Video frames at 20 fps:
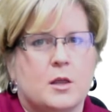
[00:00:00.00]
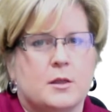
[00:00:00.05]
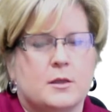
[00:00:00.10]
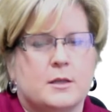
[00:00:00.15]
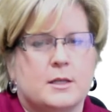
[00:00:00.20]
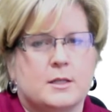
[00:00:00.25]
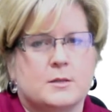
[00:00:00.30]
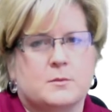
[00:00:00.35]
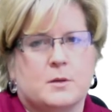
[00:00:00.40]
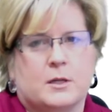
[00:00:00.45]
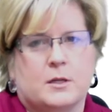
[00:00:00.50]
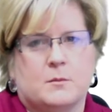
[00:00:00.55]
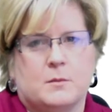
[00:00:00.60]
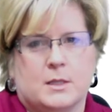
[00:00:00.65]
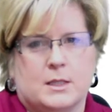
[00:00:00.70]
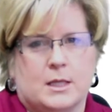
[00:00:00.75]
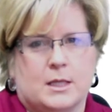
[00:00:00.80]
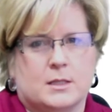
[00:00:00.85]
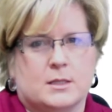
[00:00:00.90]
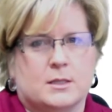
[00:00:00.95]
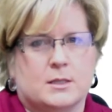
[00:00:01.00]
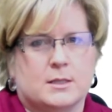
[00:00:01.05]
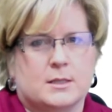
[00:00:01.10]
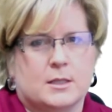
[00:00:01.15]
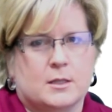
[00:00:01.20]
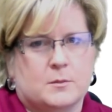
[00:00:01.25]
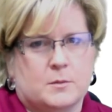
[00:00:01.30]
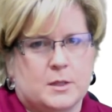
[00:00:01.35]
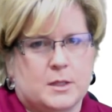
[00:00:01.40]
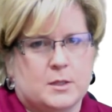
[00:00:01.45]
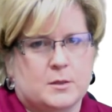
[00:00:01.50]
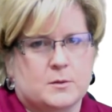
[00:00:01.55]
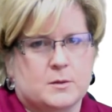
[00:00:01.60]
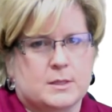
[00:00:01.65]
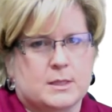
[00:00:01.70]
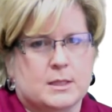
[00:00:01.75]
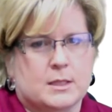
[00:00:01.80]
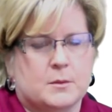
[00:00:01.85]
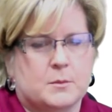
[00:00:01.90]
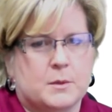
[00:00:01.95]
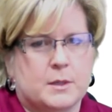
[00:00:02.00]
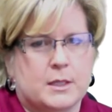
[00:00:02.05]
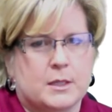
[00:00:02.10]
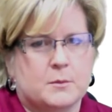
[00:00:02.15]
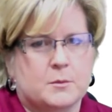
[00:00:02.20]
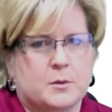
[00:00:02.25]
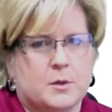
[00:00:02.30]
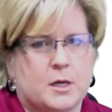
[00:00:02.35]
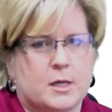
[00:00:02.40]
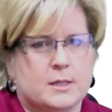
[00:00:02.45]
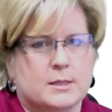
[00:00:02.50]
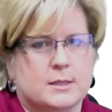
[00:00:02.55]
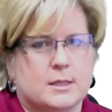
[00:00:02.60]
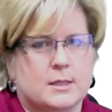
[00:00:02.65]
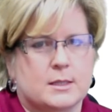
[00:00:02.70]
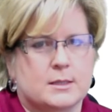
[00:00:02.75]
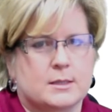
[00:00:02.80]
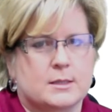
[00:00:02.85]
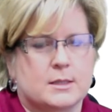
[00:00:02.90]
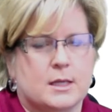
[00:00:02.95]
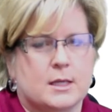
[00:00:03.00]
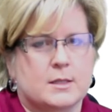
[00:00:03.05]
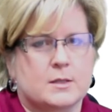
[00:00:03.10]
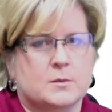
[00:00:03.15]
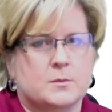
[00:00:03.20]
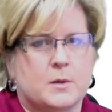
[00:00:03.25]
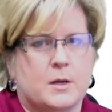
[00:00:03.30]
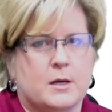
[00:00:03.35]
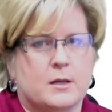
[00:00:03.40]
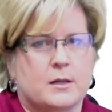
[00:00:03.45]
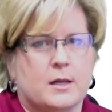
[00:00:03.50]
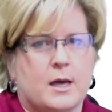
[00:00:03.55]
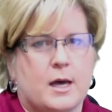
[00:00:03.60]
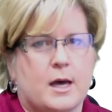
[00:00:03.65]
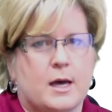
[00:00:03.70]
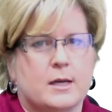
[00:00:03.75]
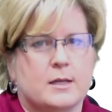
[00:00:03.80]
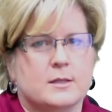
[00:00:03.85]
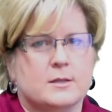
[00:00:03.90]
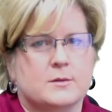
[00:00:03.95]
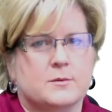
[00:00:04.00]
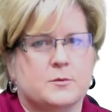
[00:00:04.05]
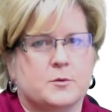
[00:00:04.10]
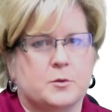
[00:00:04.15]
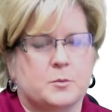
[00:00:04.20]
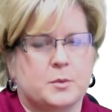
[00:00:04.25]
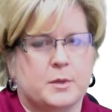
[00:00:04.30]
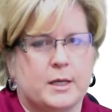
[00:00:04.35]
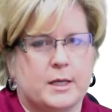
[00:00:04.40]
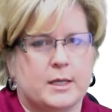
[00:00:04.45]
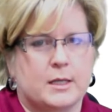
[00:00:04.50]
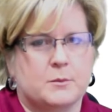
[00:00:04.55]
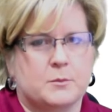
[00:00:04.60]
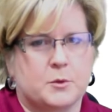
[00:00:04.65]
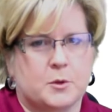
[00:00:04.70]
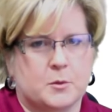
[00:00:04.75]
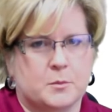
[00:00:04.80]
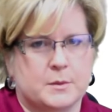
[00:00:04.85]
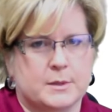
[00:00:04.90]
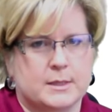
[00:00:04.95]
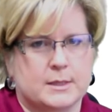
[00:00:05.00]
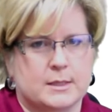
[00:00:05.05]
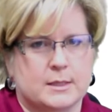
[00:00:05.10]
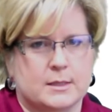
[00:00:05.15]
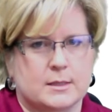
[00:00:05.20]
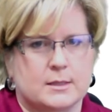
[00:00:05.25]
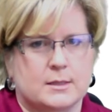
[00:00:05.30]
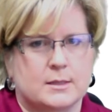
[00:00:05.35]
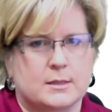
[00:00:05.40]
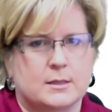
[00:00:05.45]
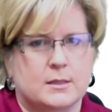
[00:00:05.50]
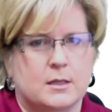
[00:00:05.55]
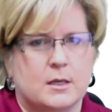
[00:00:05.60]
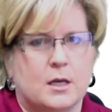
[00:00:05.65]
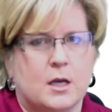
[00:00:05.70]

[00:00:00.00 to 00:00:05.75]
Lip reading: These recommendations can be used in the bidding process as well as for planning purposes.